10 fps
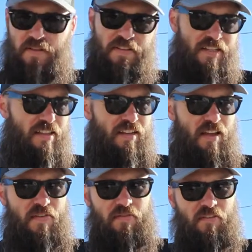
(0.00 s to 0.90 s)
It's not that
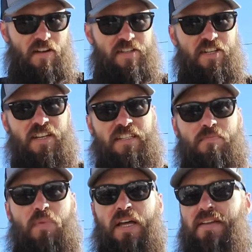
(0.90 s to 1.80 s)
I've never raised
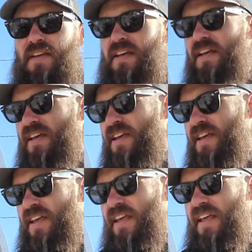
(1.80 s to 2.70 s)
chickens, but
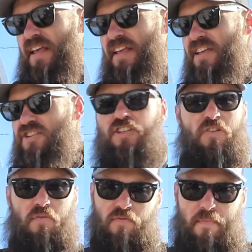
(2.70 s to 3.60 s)
you just
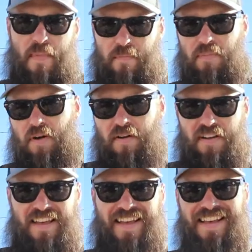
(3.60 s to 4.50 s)
don't remember
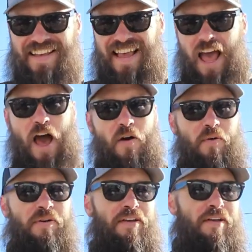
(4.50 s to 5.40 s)

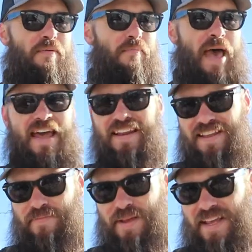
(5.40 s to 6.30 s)
how bad it
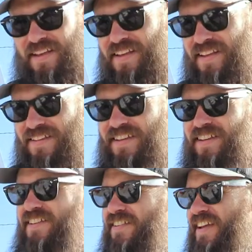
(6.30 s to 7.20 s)
can be
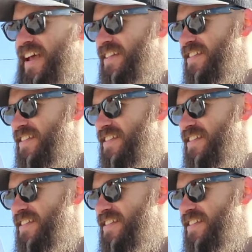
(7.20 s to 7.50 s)
until you do it again.